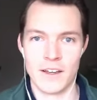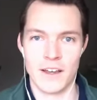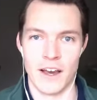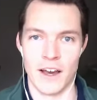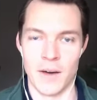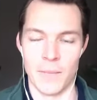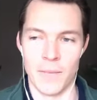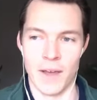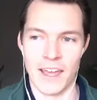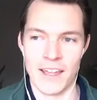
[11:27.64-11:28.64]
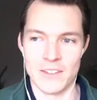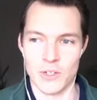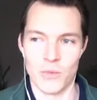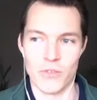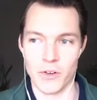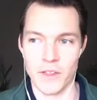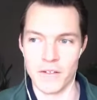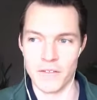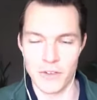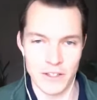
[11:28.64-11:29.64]
Um, and so for
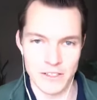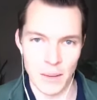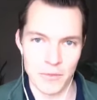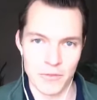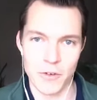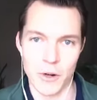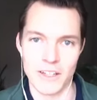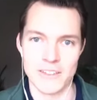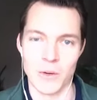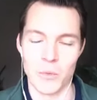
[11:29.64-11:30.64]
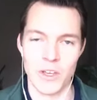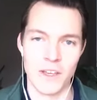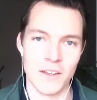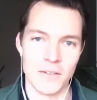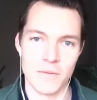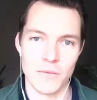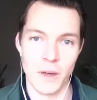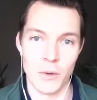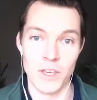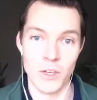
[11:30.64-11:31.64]
the for the type of credits that we that
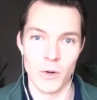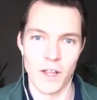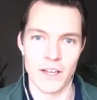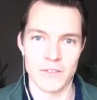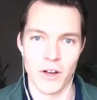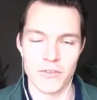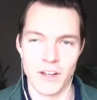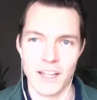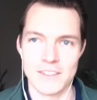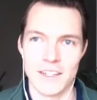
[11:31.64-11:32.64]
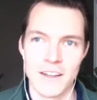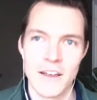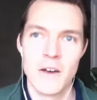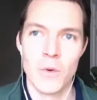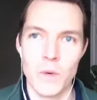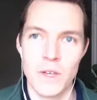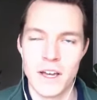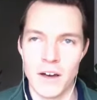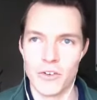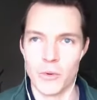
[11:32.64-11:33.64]
we utilize for our financing, we
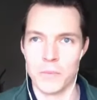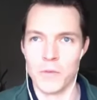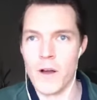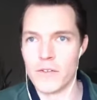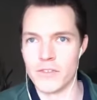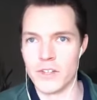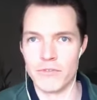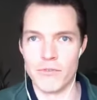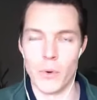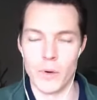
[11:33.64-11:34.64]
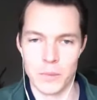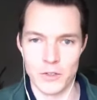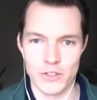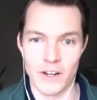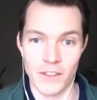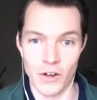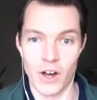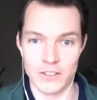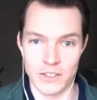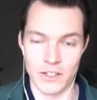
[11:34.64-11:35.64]
cover roughly forty percent of the
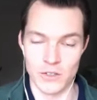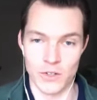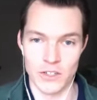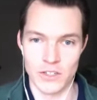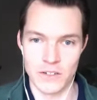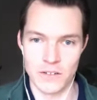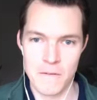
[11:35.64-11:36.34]
cost of construction